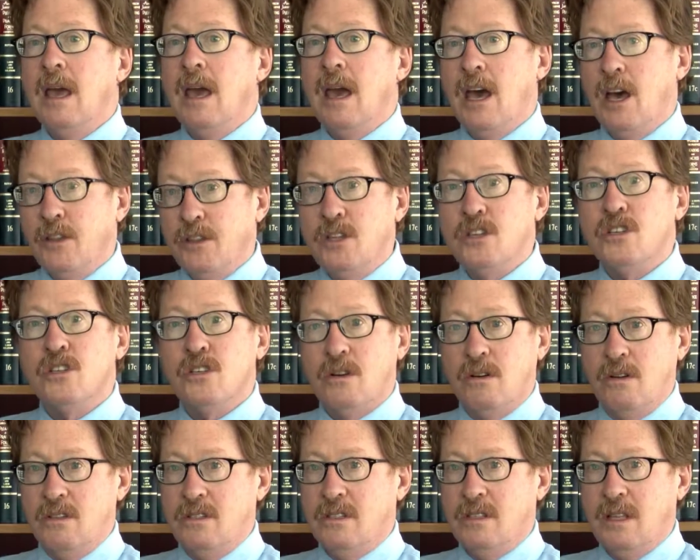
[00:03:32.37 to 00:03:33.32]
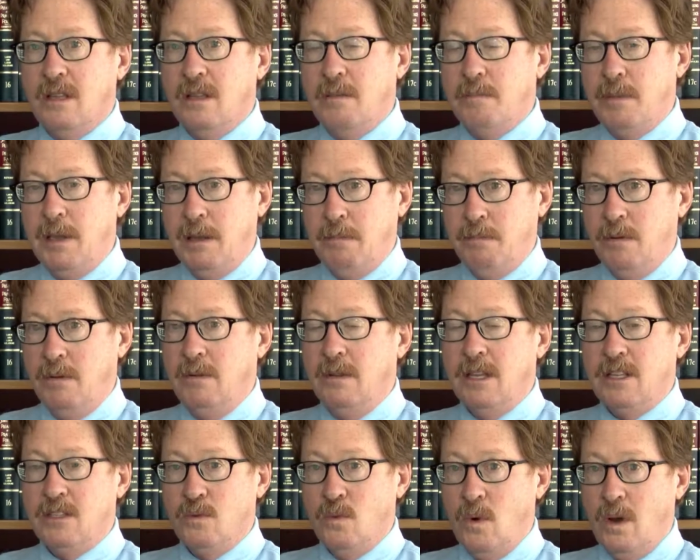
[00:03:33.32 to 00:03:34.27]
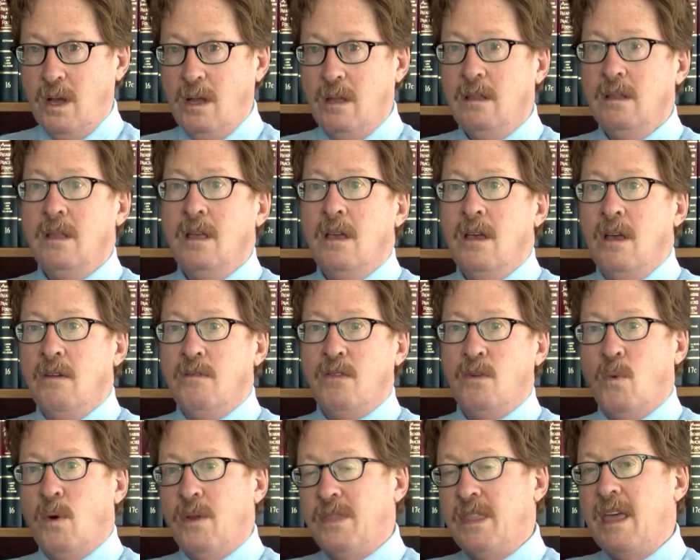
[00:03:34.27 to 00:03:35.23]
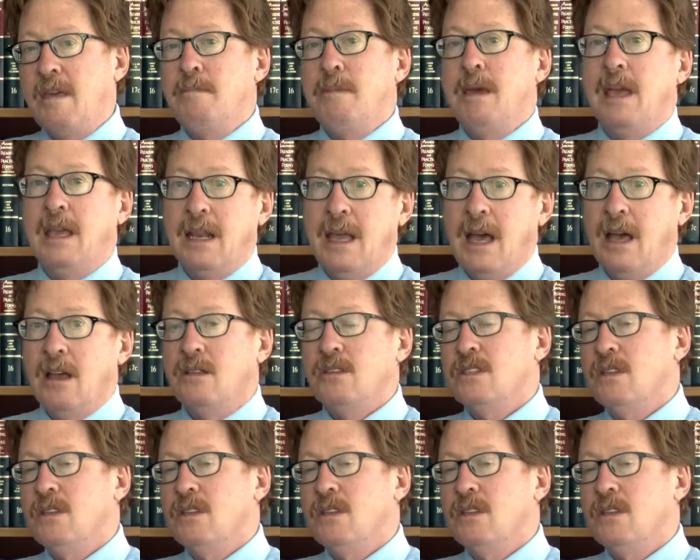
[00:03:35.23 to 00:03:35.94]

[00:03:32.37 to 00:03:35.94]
health insurance people as well for what they paid out.